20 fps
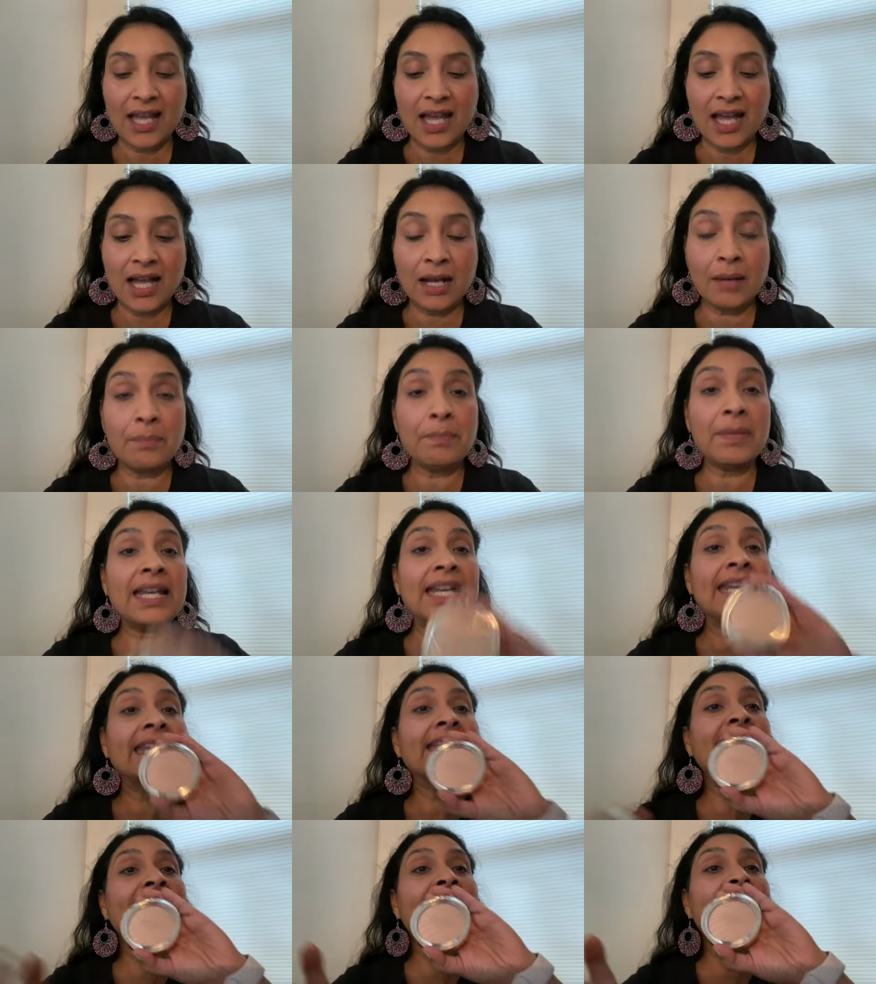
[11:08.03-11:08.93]
But
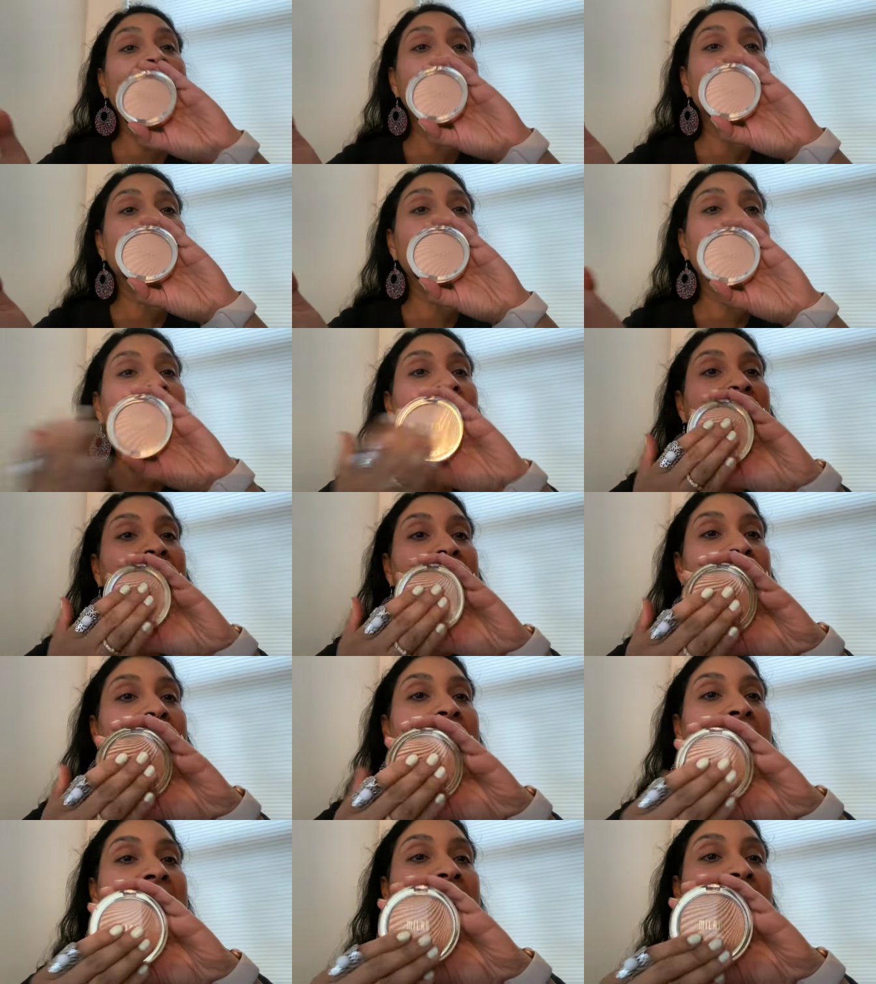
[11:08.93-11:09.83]
in case
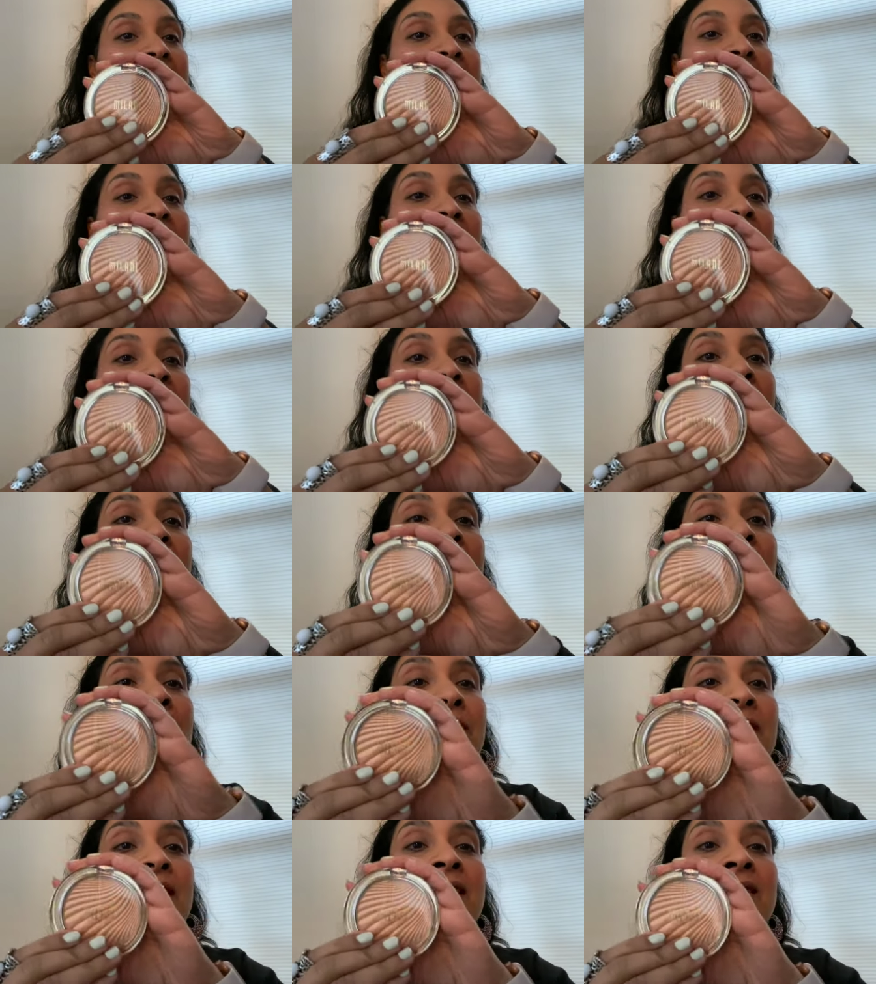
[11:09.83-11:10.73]
needed,
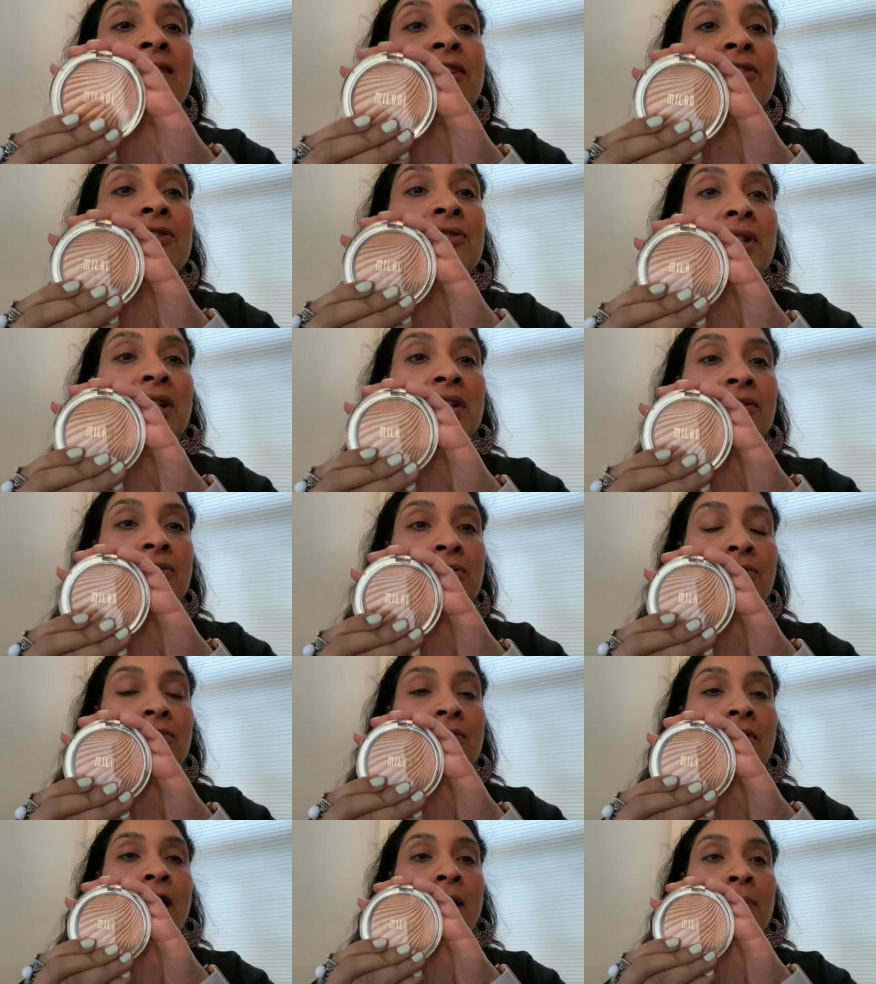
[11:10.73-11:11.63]
here is a
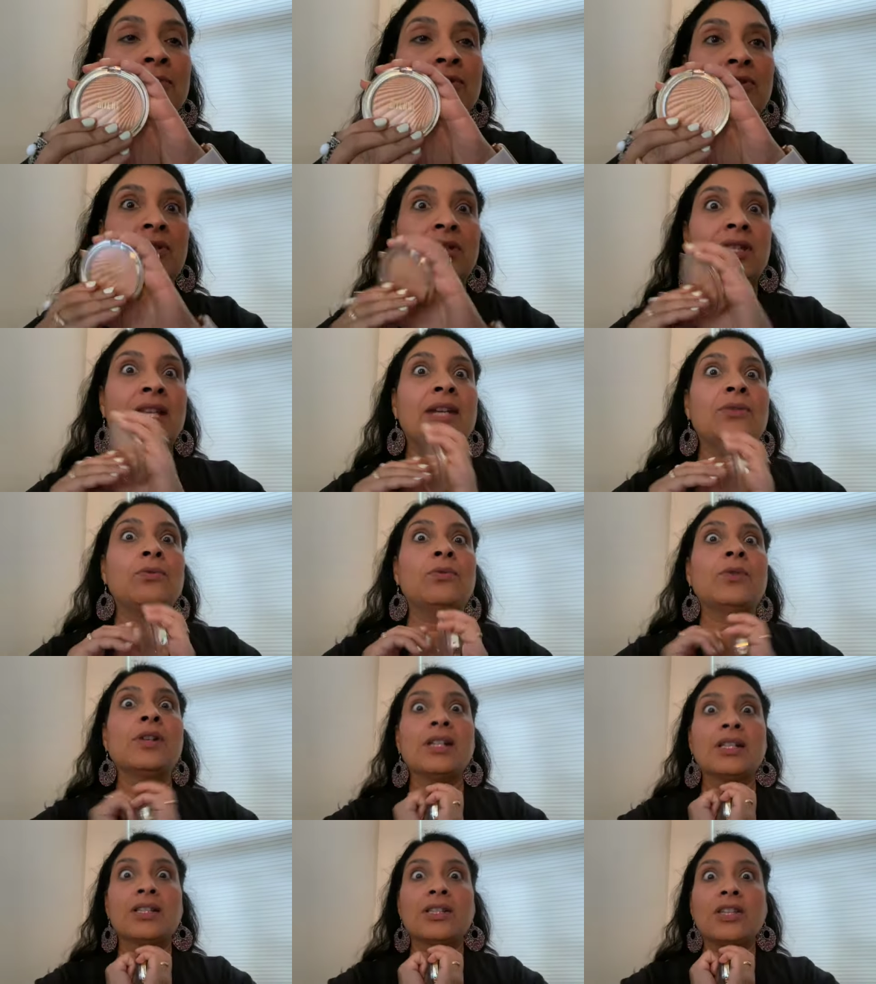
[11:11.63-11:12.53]
drugstore option that
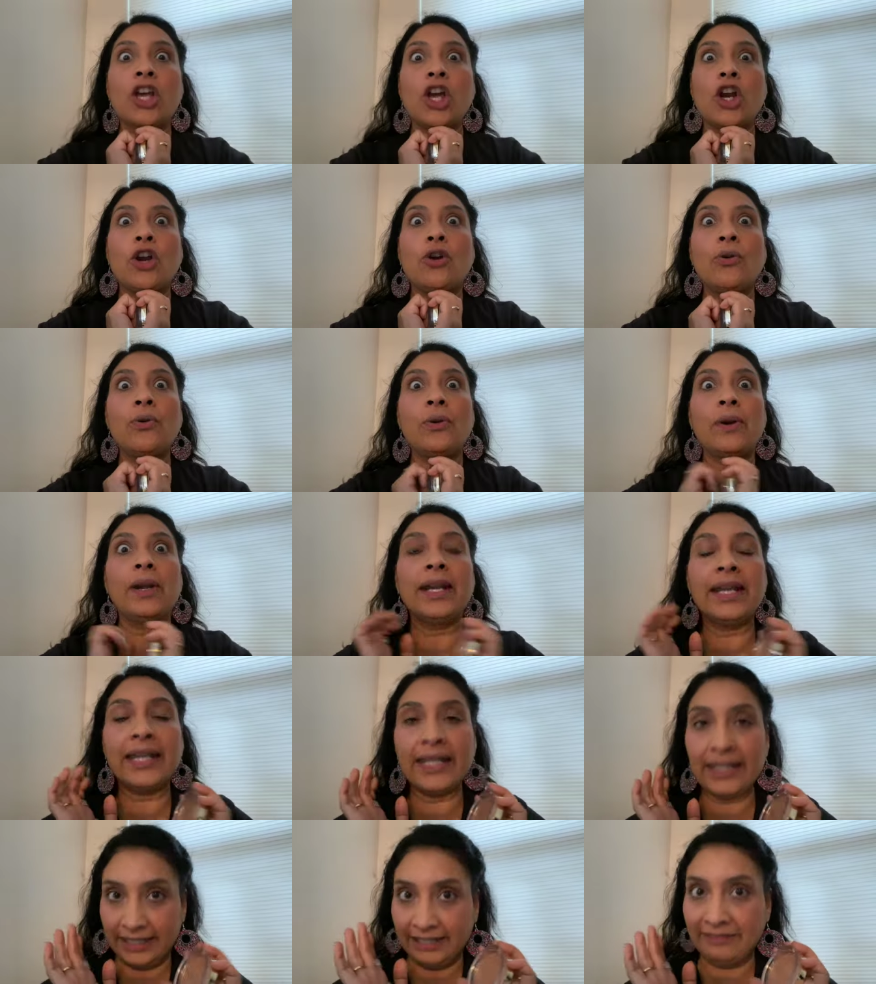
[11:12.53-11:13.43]
works
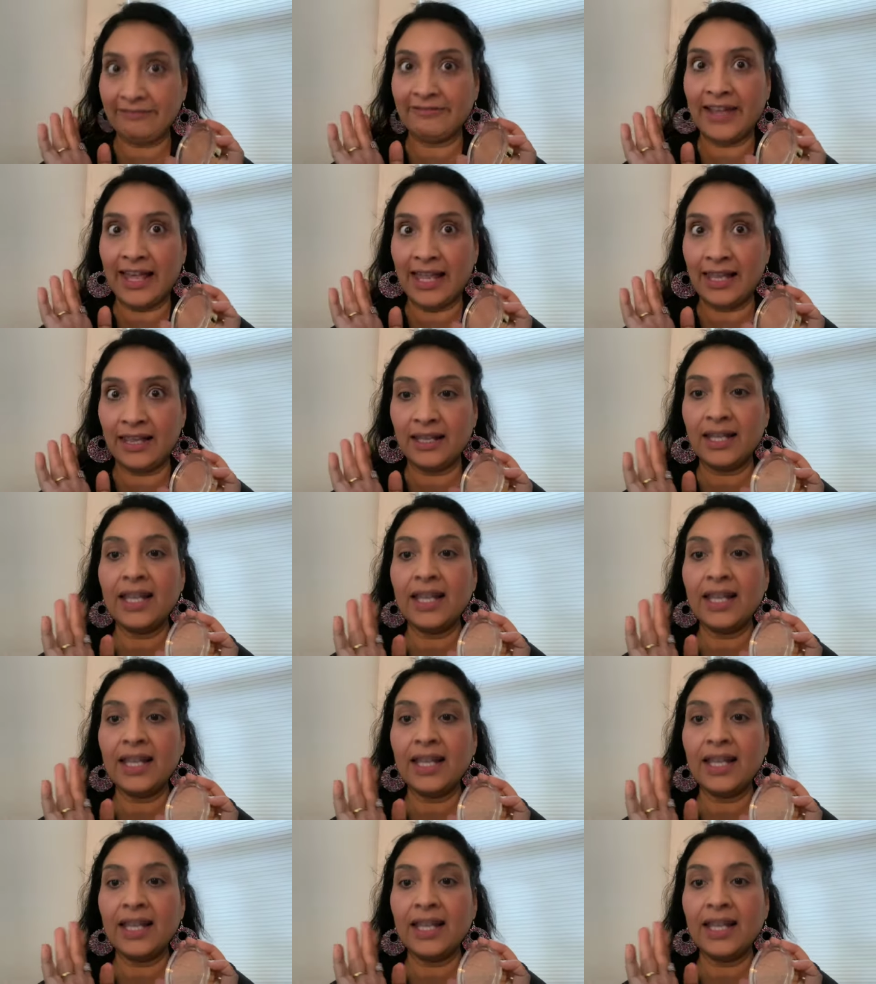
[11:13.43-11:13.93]
really well.